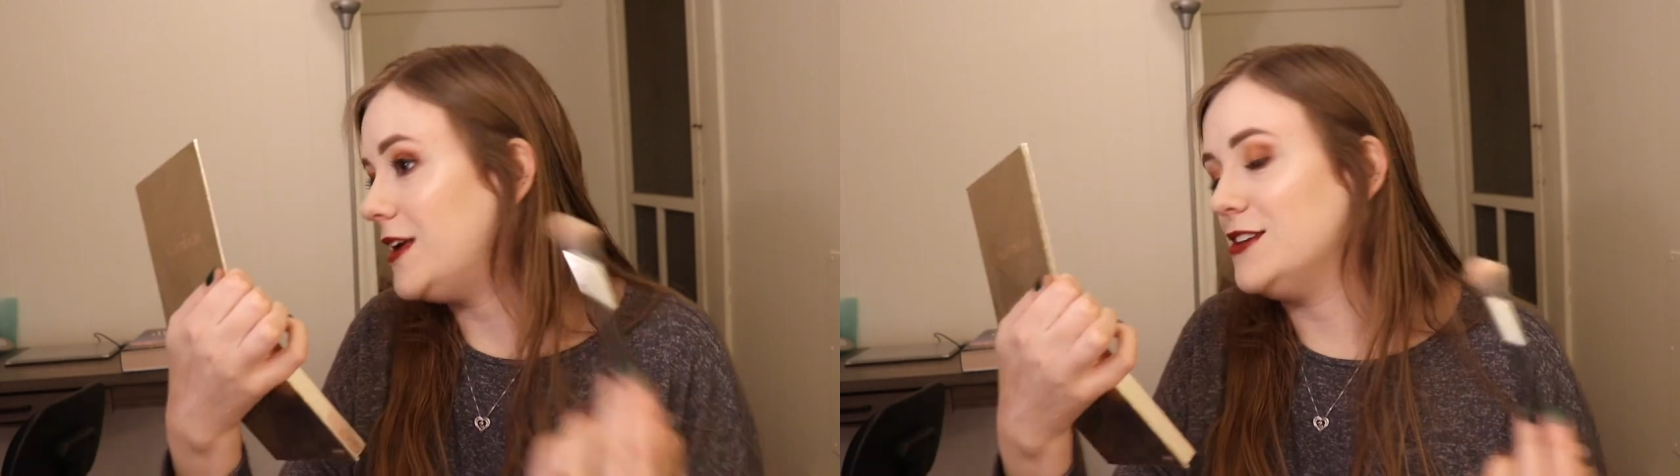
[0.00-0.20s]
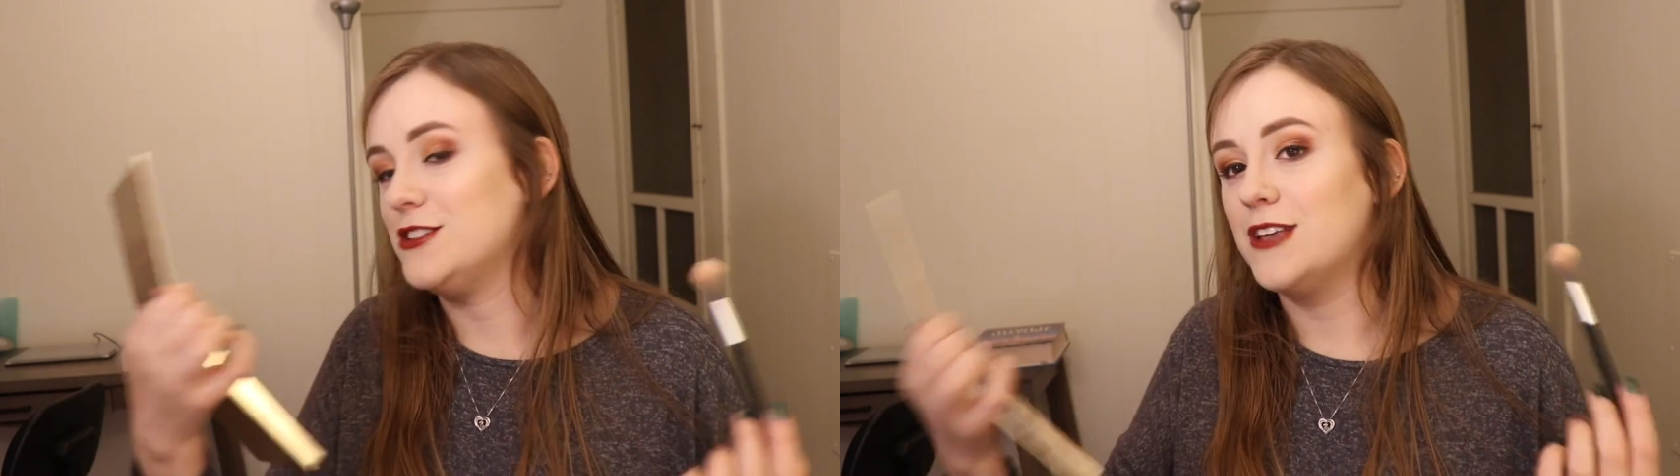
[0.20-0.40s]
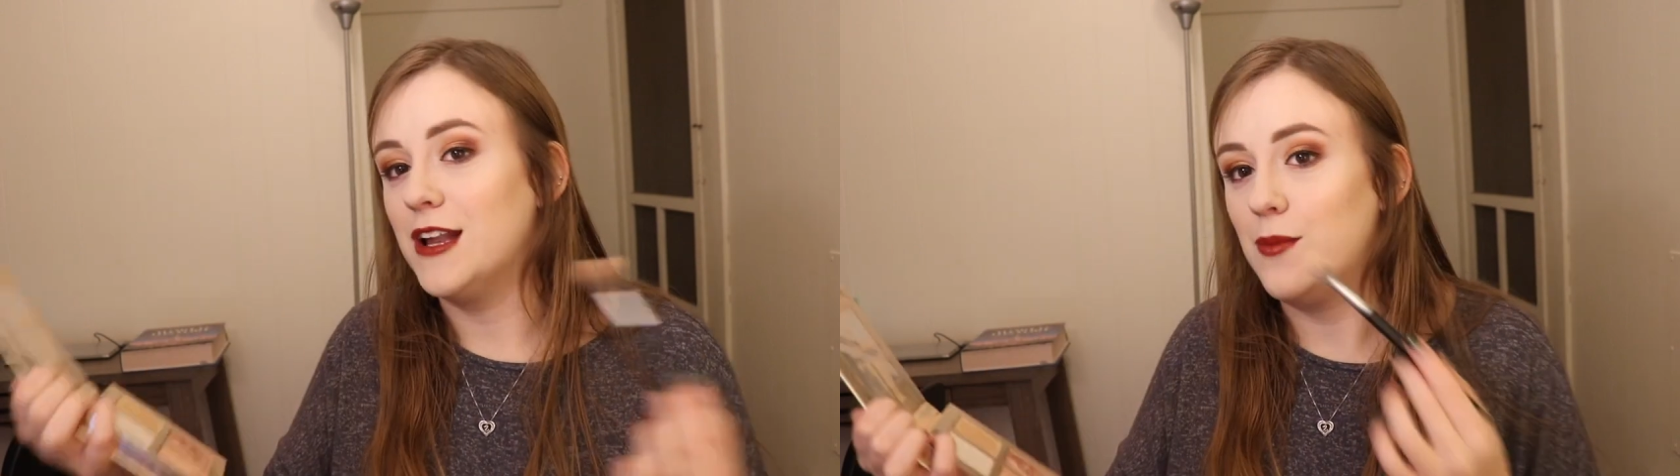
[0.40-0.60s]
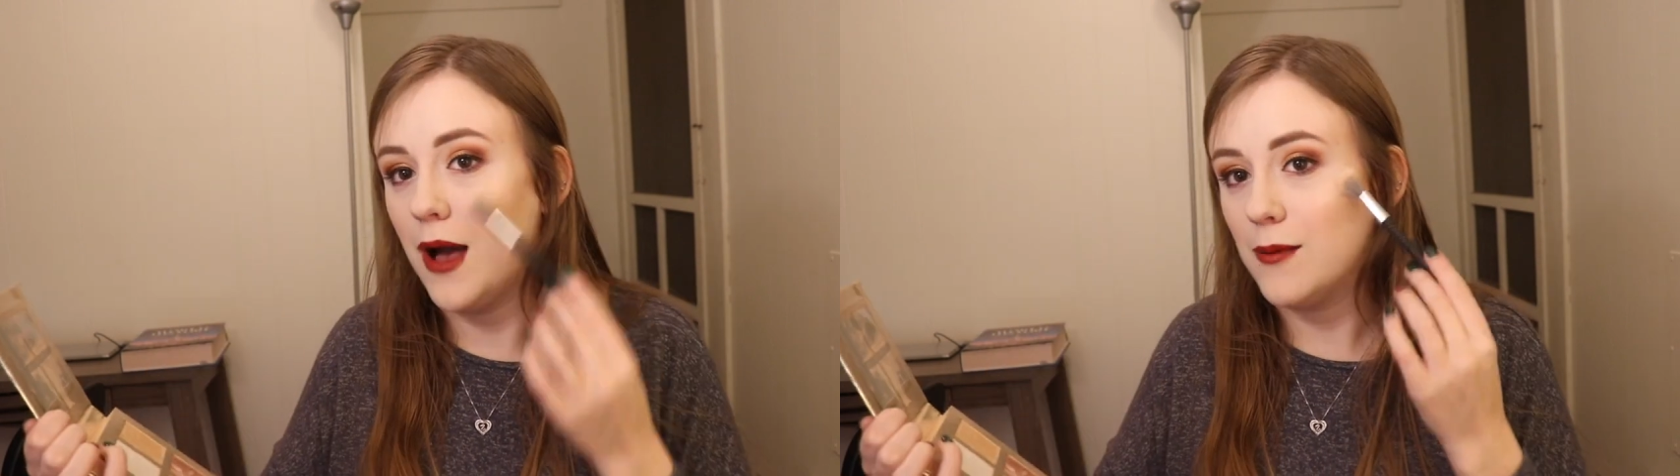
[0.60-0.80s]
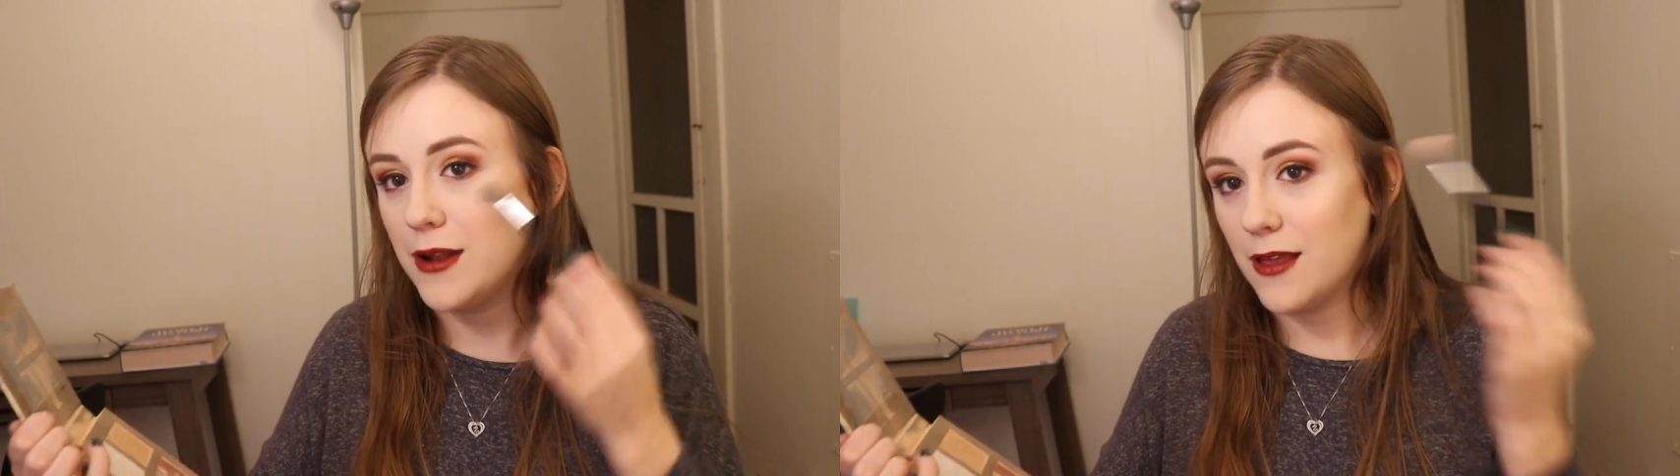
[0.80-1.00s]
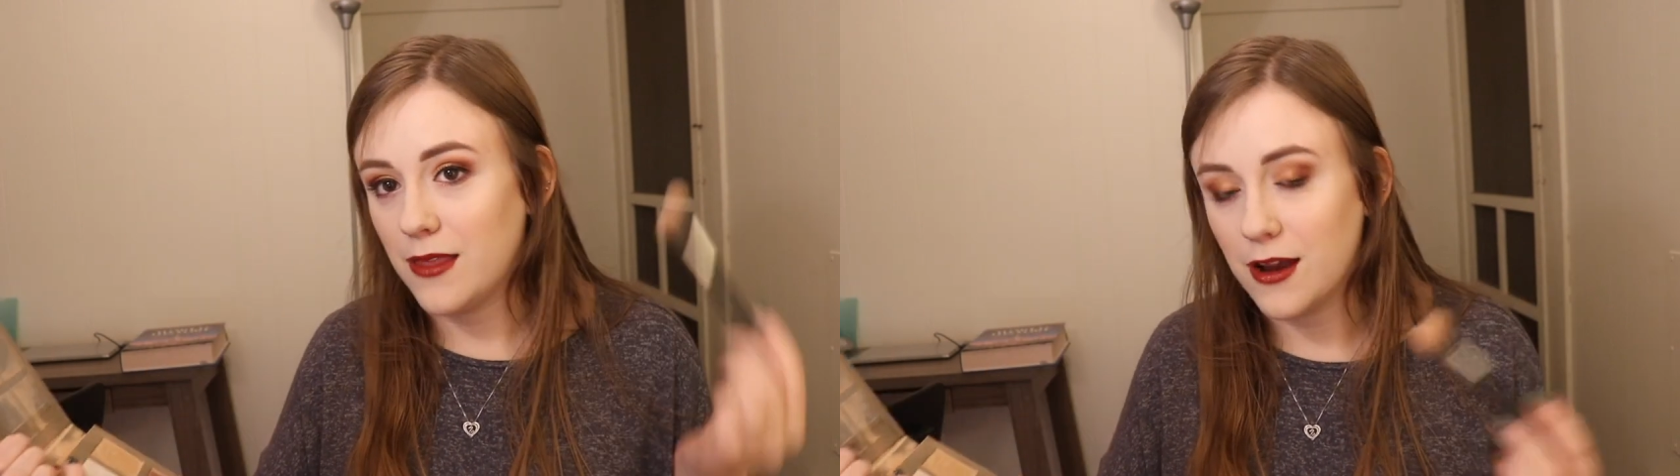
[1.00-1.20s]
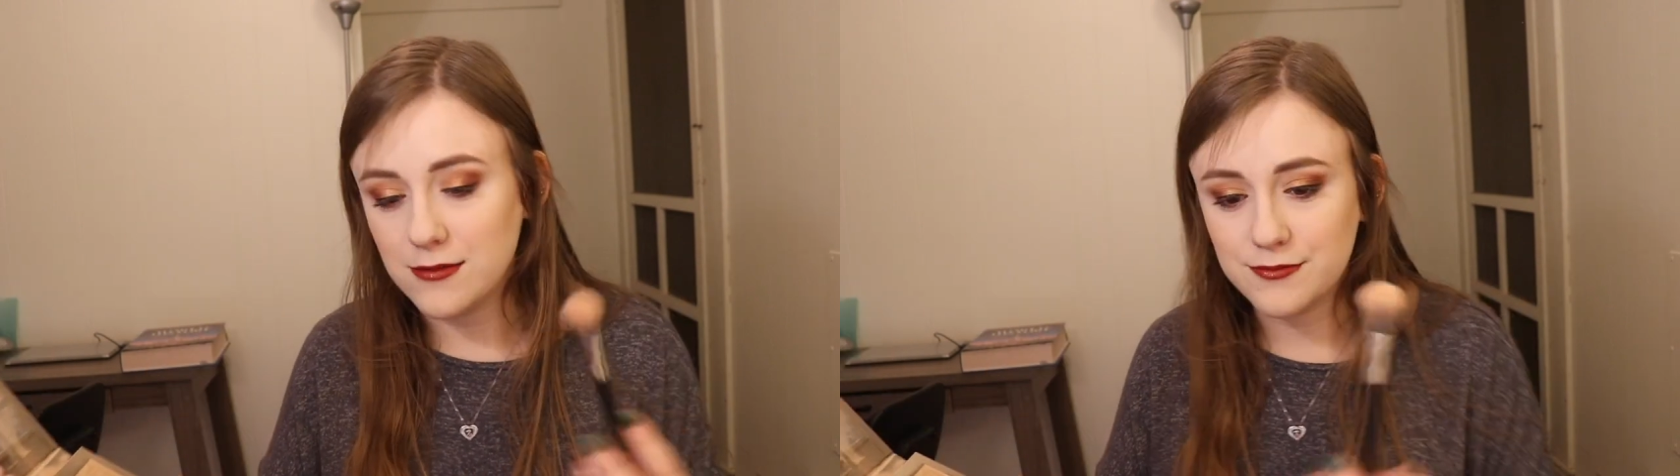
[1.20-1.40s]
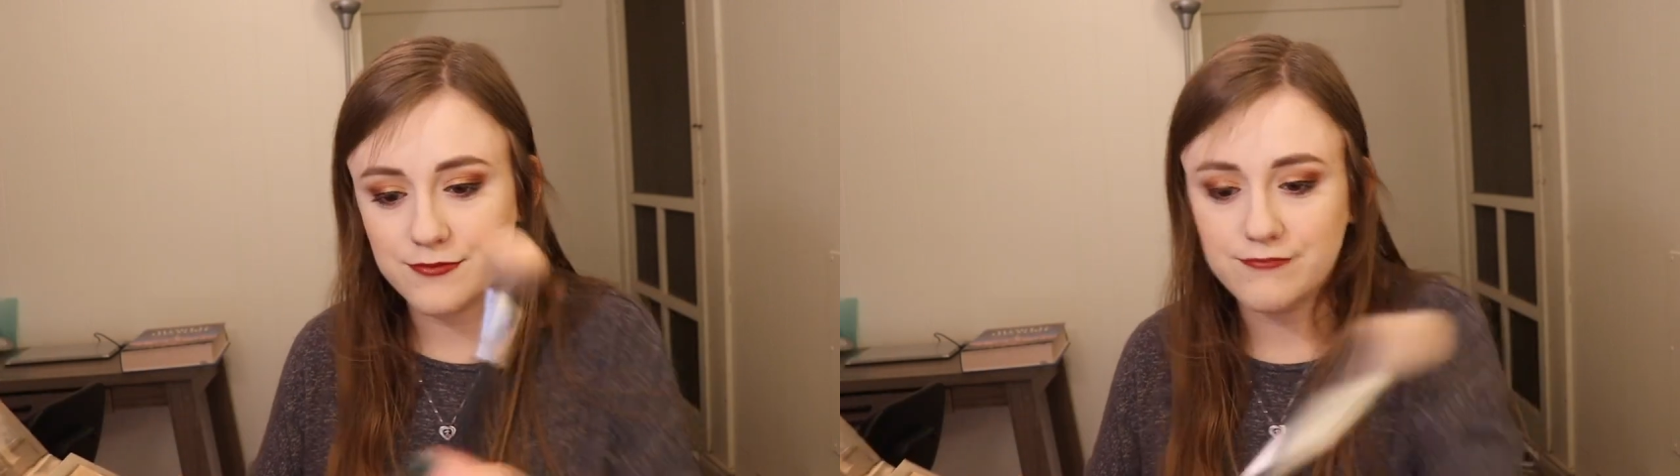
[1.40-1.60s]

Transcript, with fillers: And just kind of pop it on there.